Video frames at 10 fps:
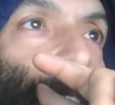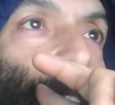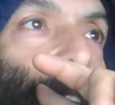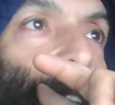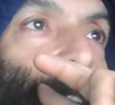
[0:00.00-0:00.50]

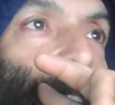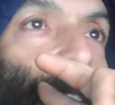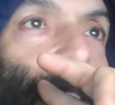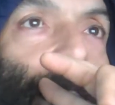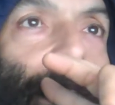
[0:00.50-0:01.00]

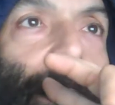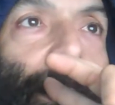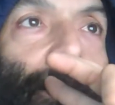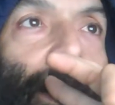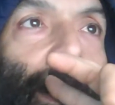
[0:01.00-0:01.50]
Helia, the
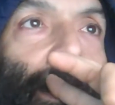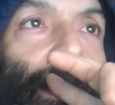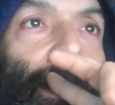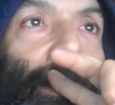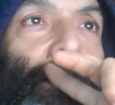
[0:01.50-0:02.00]
sun, right?
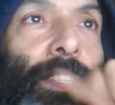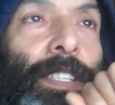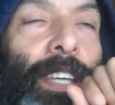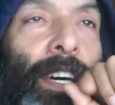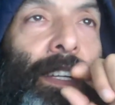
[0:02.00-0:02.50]
City of the
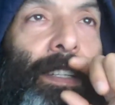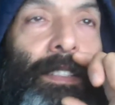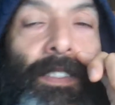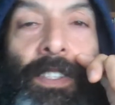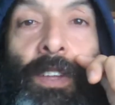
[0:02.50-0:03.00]

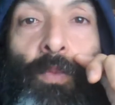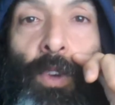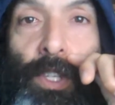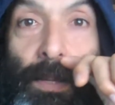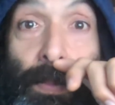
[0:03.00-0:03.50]
sun, sun
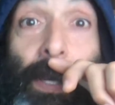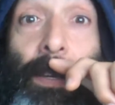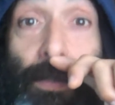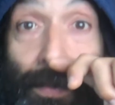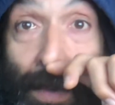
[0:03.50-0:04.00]

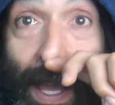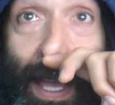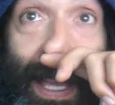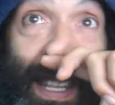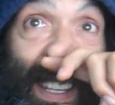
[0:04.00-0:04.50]
worshipping,
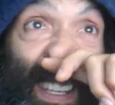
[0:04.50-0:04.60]
right?